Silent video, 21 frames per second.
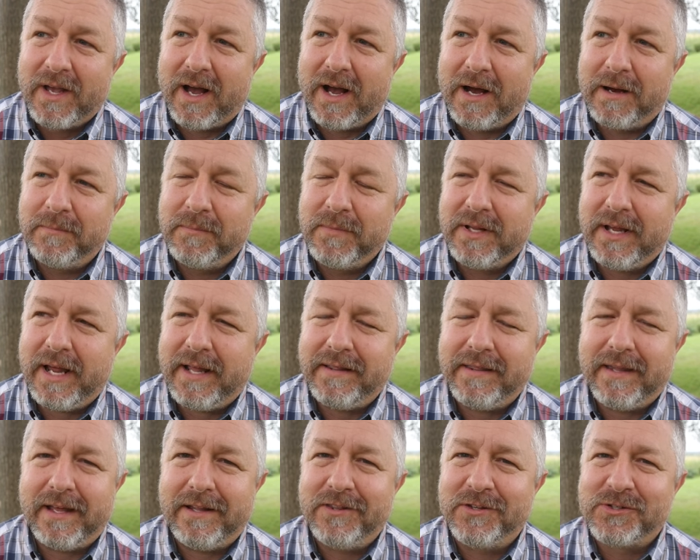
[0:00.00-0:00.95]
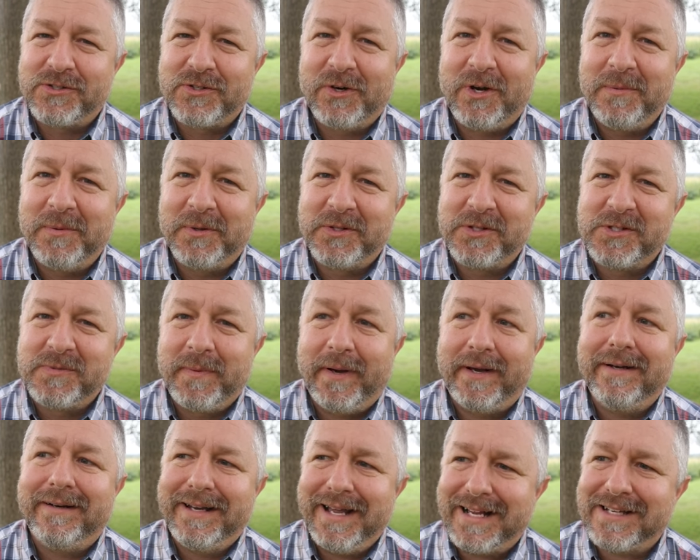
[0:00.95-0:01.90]
Um, and then the story about the
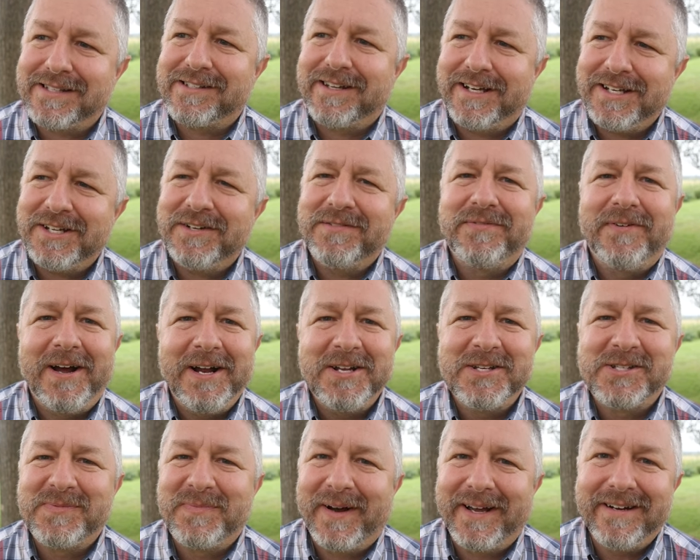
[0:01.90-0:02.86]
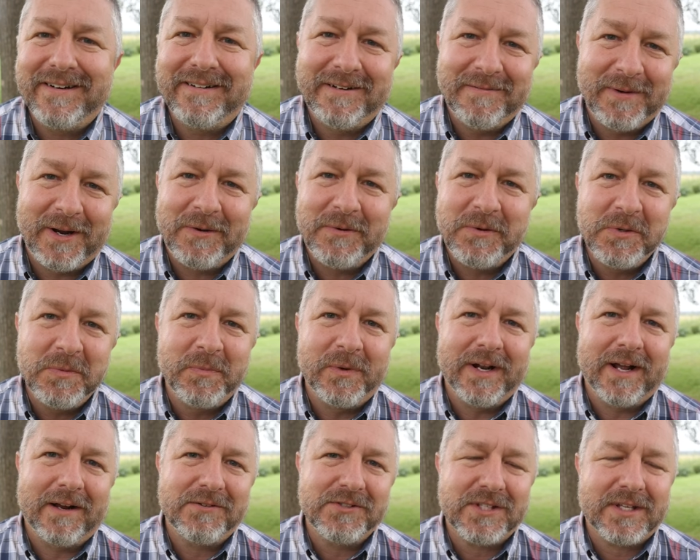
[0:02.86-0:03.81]
spider. Yes, I did find a spider in my room
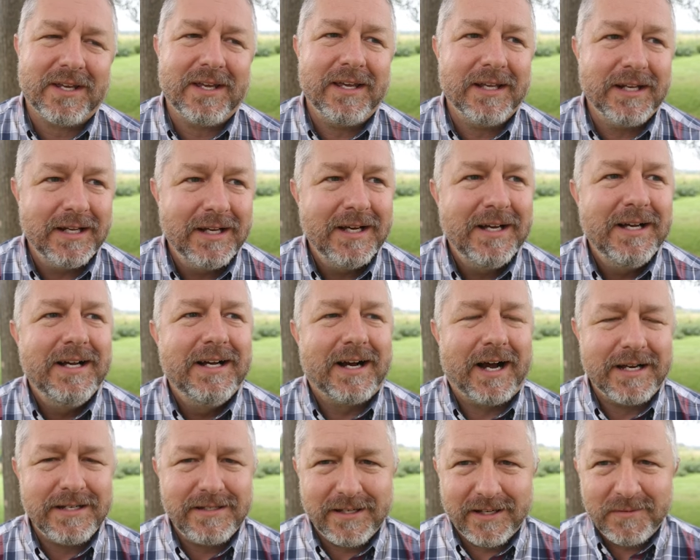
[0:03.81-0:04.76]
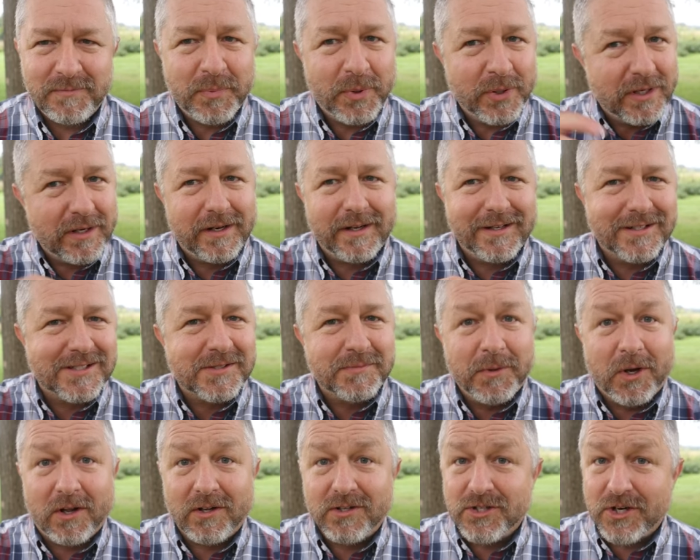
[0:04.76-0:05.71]
when I was a kid. I did put it in a
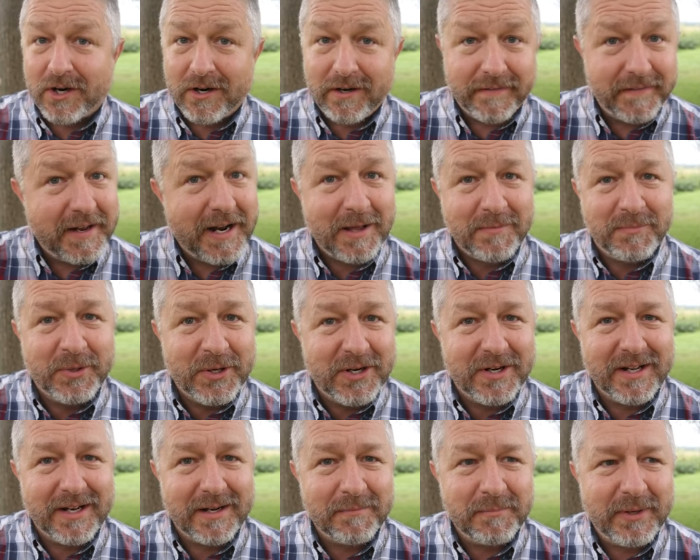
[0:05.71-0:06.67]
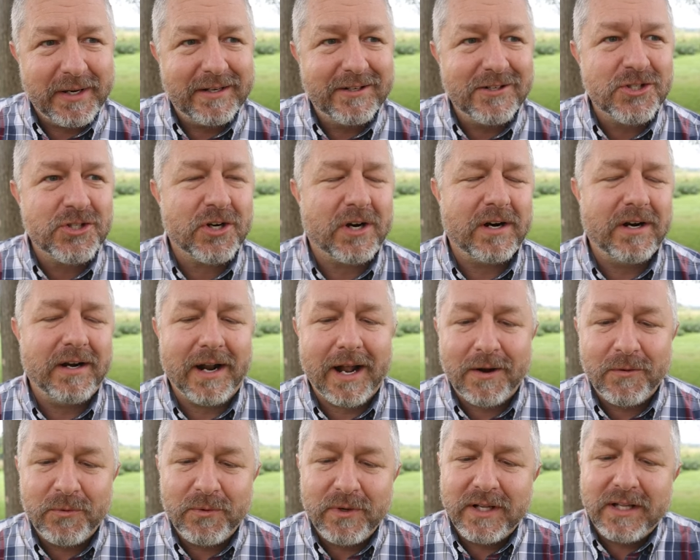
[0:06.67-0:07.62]
small jar and then I put it in a bigger jar, and
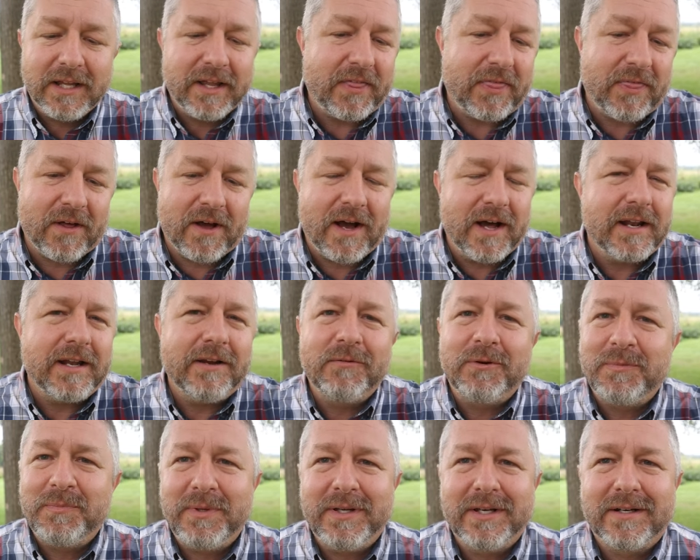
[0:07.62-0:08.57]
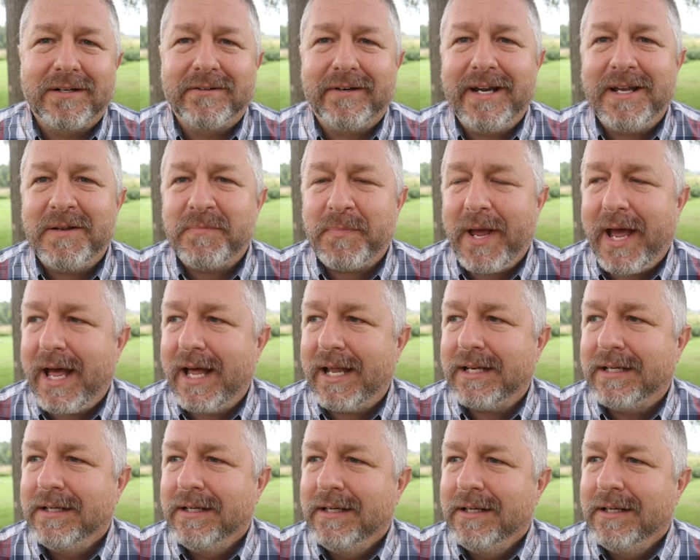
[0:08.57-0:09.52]
I really thought it would be a great pet
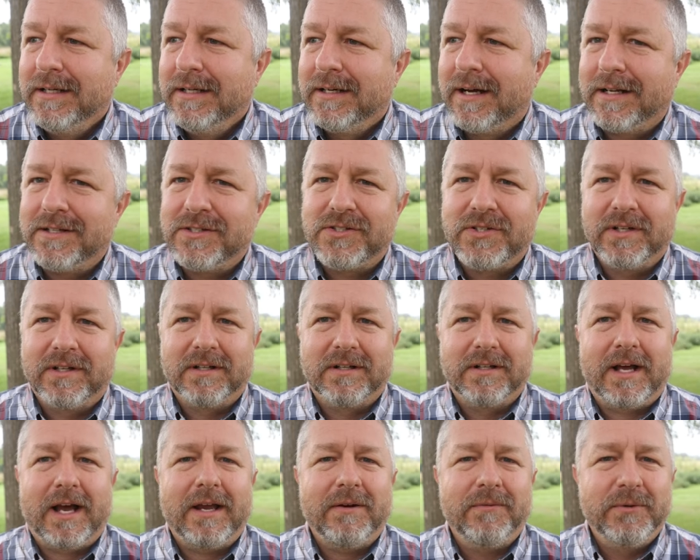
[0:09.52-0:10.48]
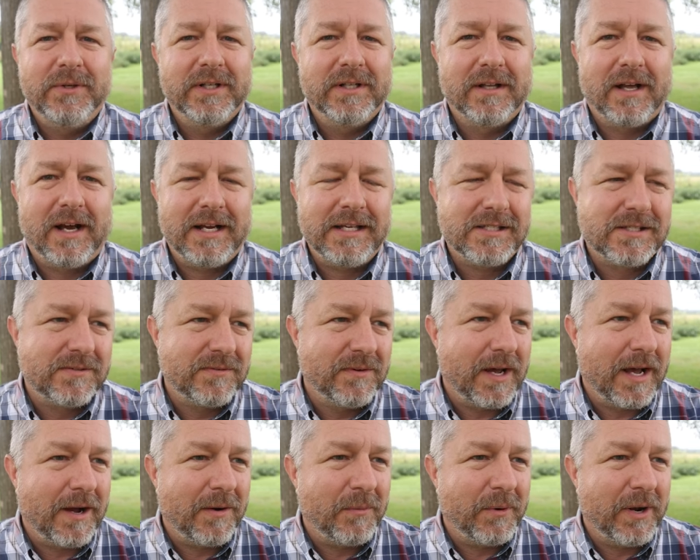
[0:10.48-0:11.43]
until I realized
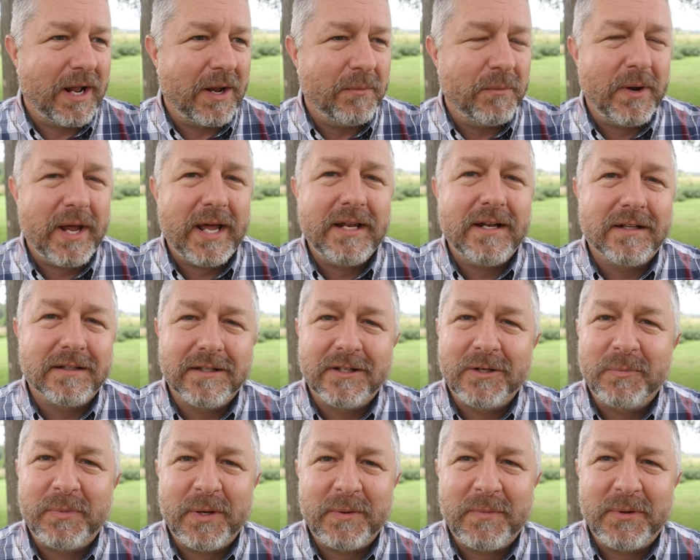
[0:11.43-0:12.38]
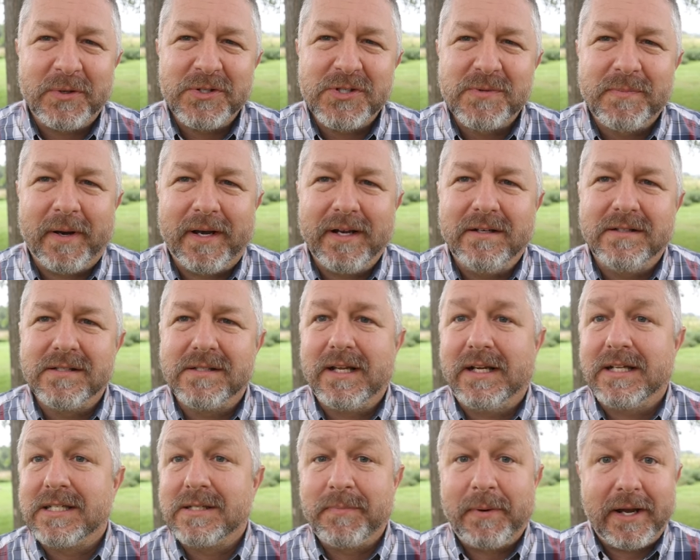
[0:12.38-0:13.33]
uh, when I read a little bit about spiders
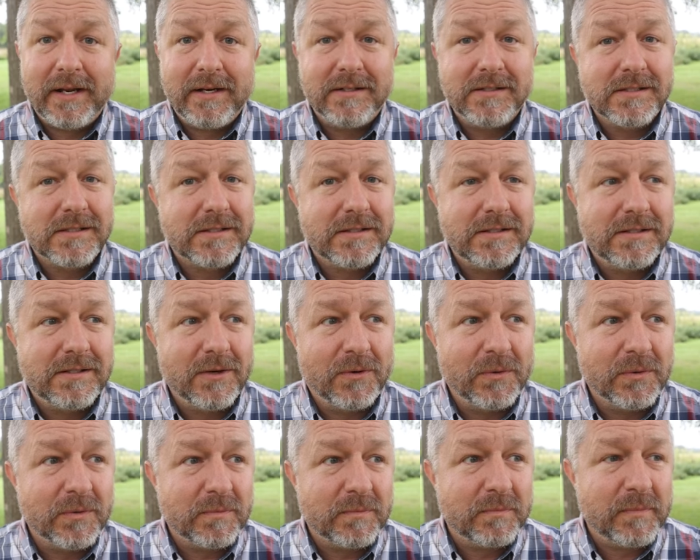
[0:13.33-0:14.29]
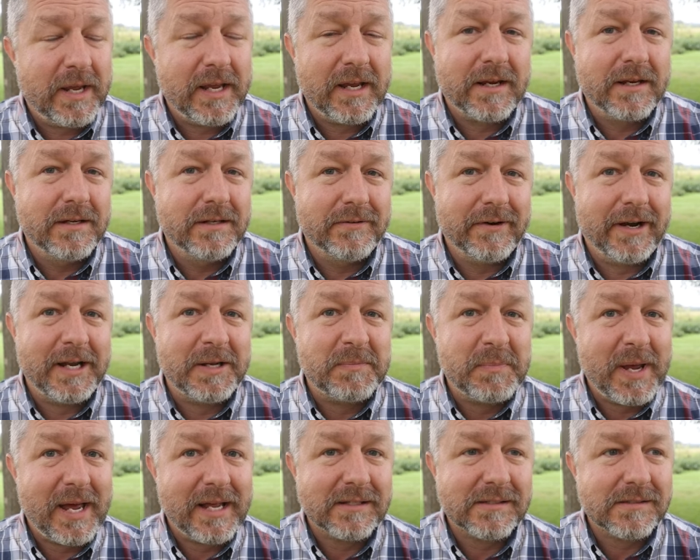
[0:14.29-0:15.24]
that spiders don't make great
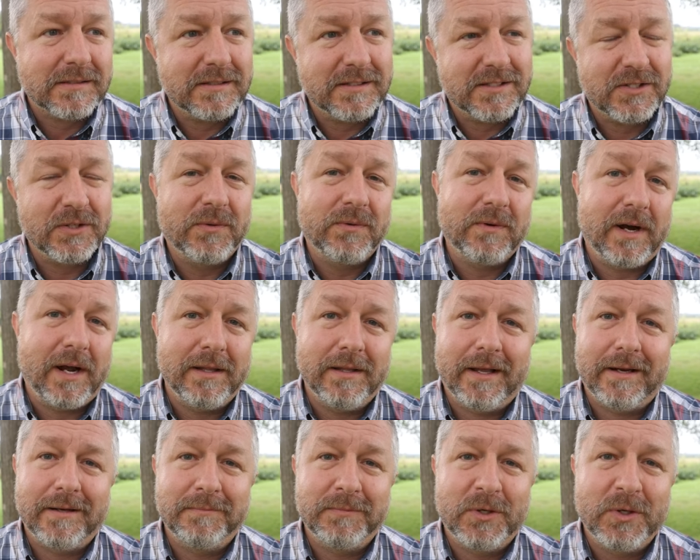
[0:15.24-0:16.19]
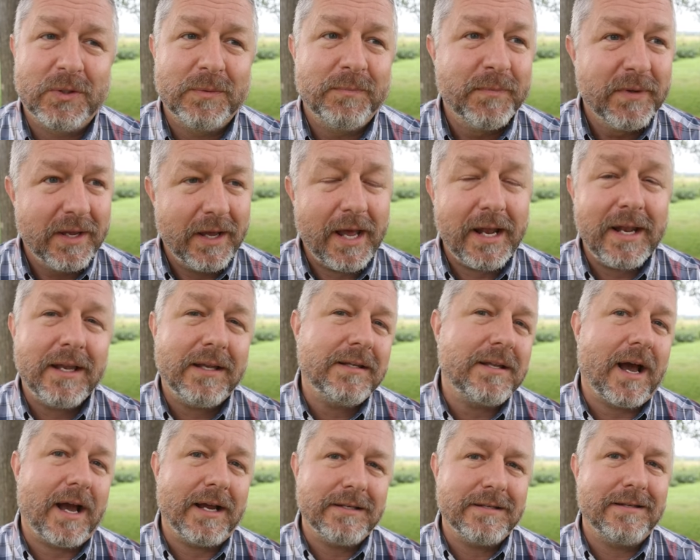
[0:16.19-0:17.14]
pets, and so I let him go. And he,
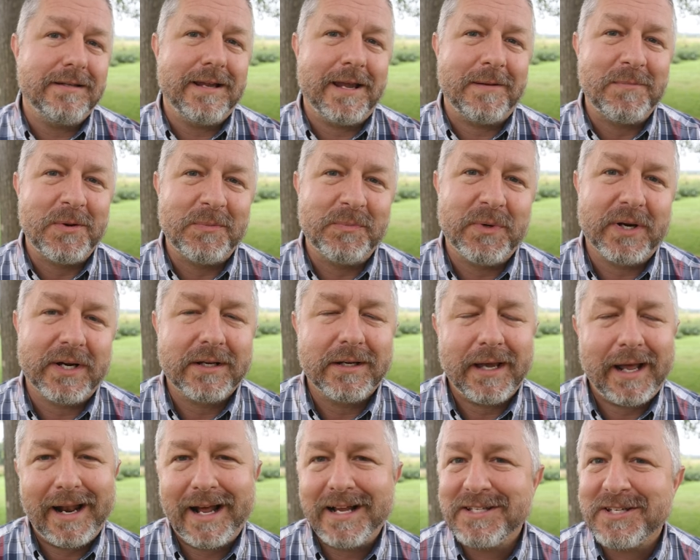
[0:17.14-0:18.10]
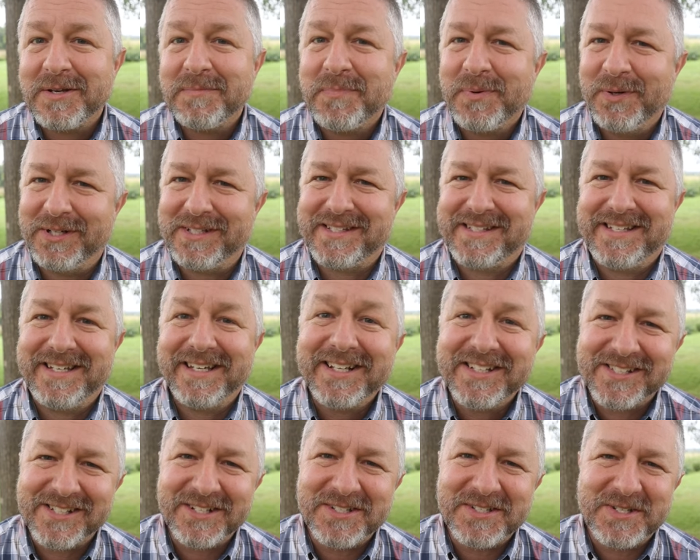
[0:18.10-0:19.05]
I did name him Rick, and I did put
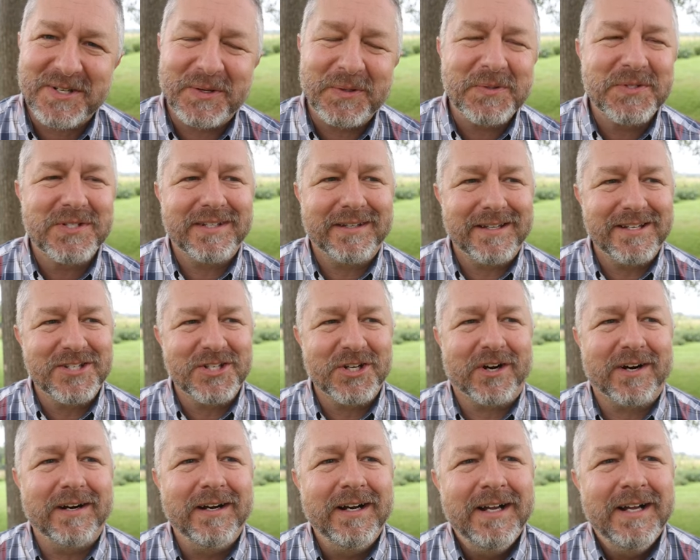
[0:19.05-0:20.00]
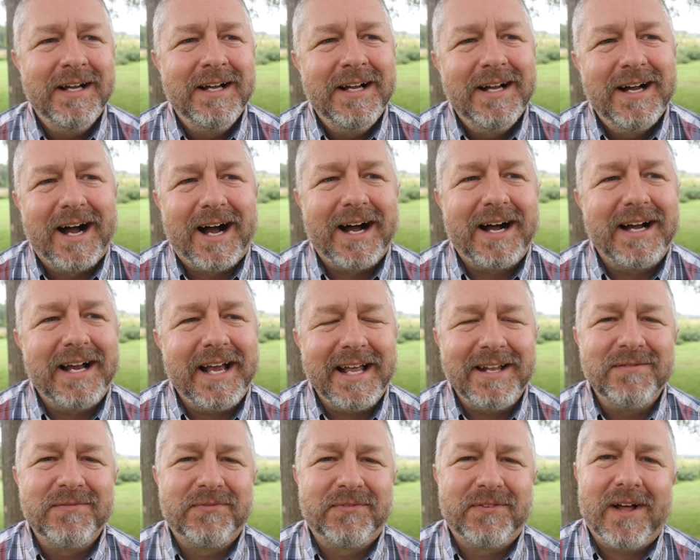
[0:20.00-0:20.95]
sticks and stones in the jar uh,
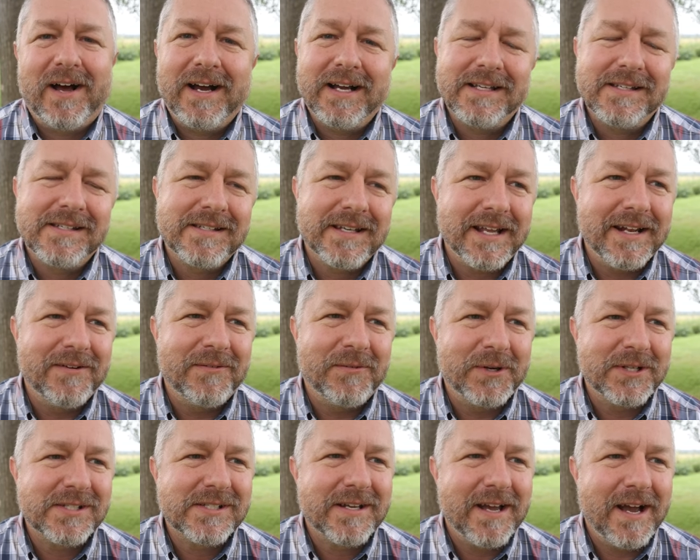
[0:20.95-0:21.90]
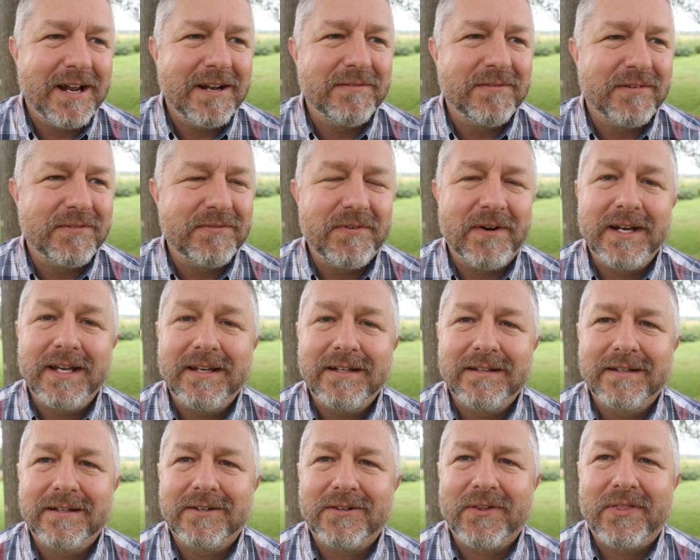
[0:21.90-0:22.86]
and flies, and it was kind of a funny
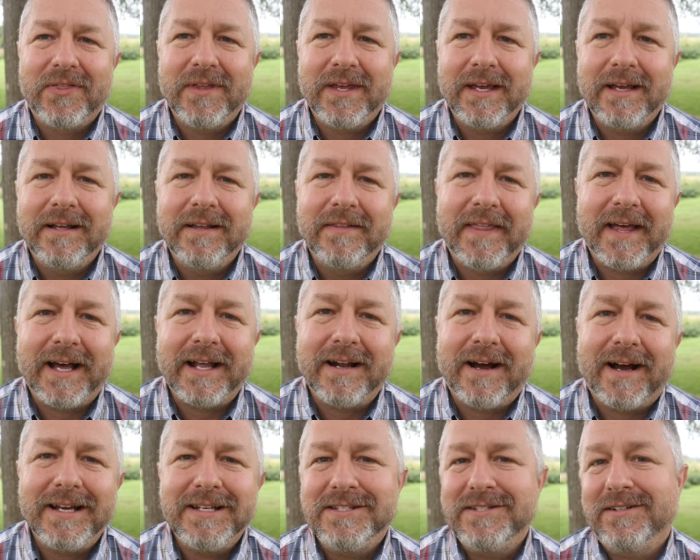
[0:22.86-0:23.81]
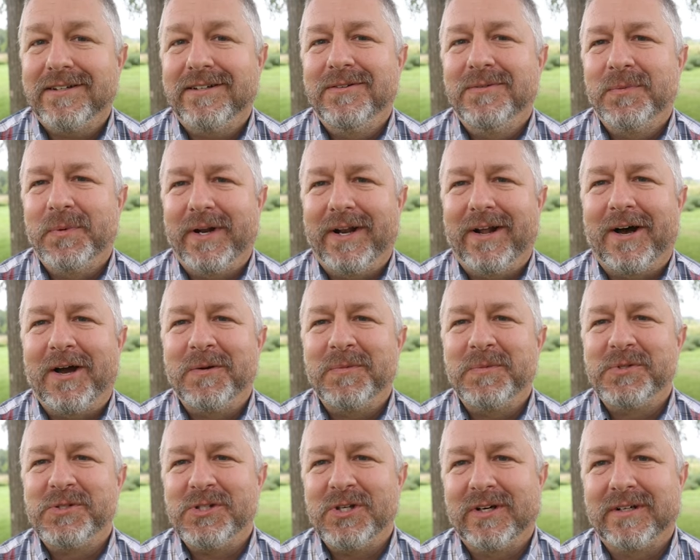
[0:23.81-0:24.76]
little thing that I did when I
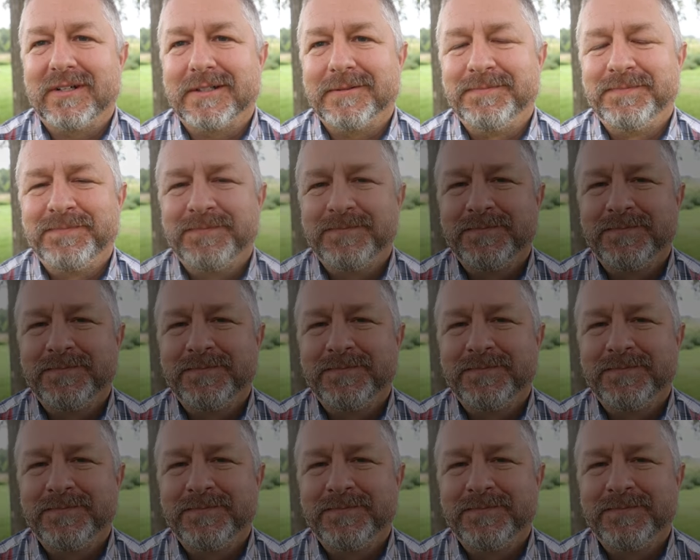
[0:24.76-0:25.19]
was younger.